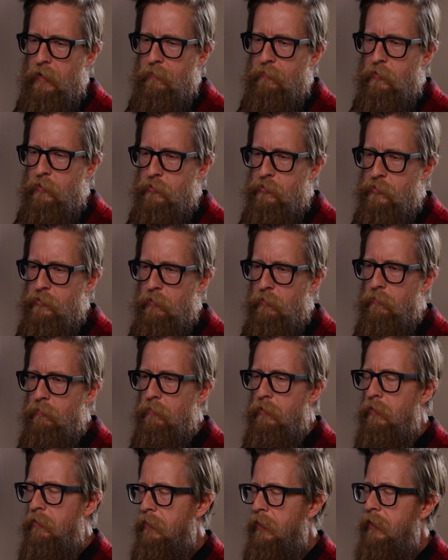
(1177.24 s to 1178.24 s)
After I
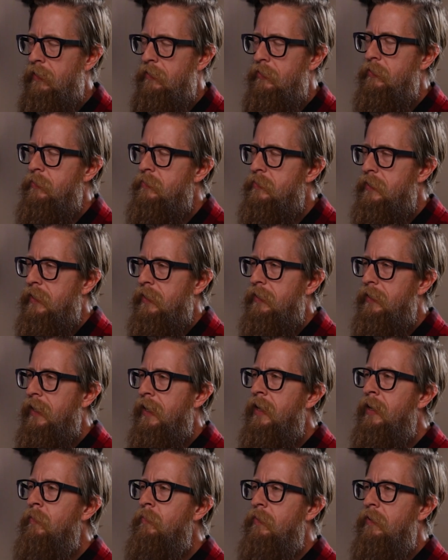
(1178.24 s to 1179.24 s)
showed her how to use that
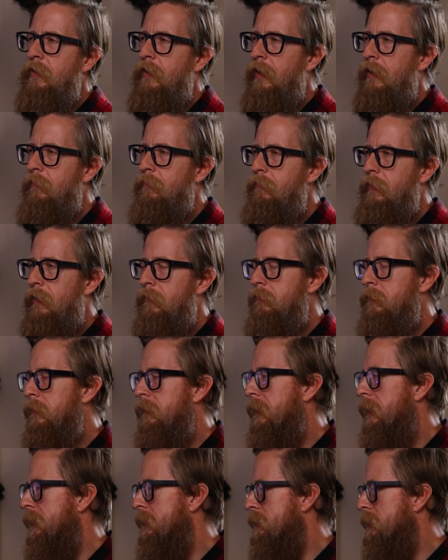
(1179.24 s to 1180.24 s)
camera, I
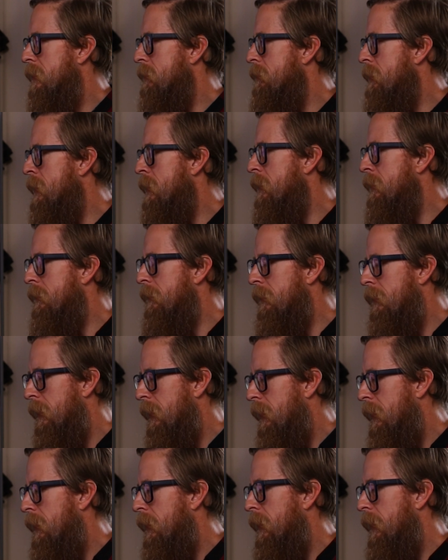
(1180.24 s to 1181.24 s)
realized, like, man,
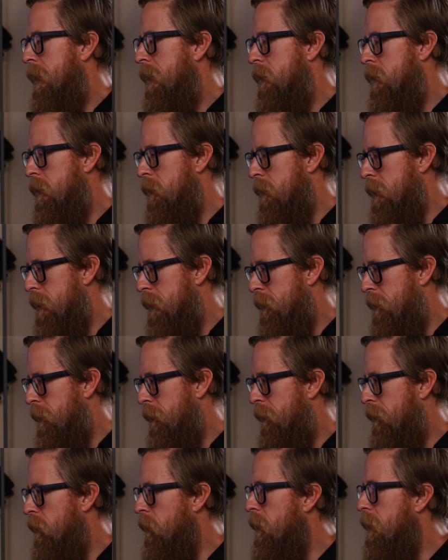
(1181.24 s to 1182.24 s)
I could do this for
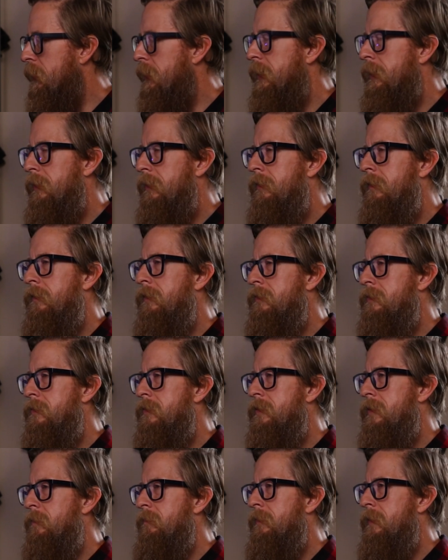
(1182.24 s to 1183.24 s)
free. This
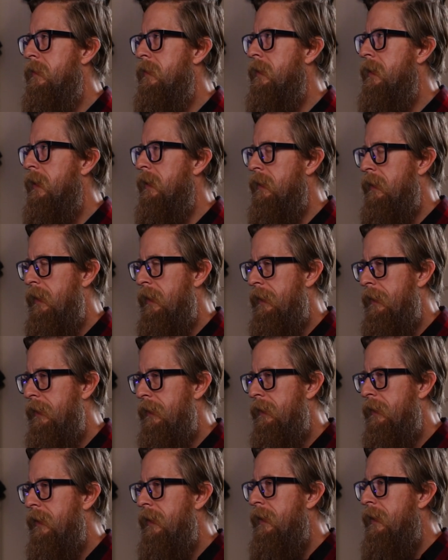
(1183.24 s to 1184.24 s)
is something that I
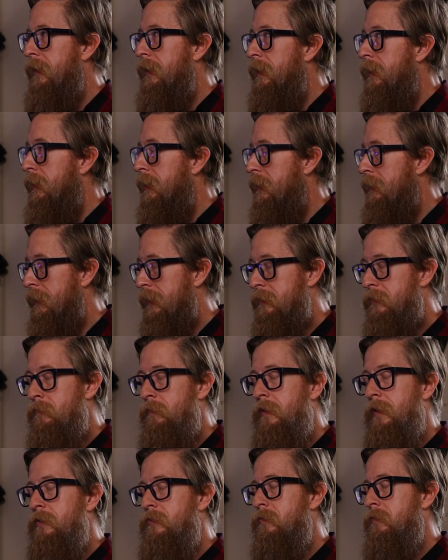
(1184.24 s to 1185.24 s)
like. And that's
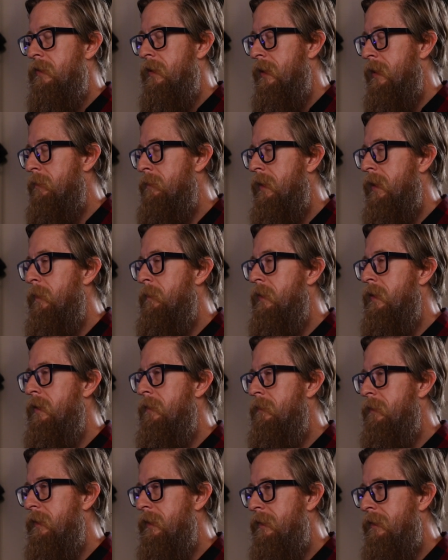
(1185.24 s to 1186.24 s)
when I sort of had my
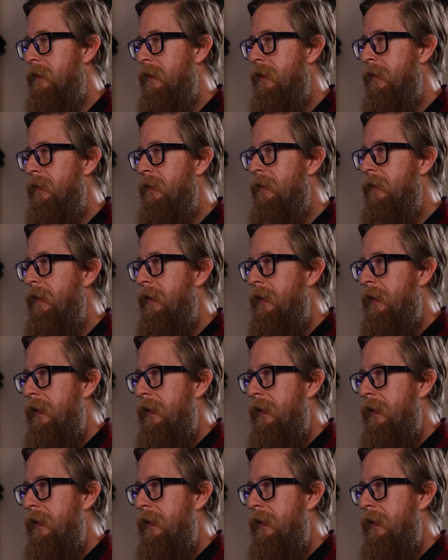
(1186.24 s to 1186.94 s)
epiphany there.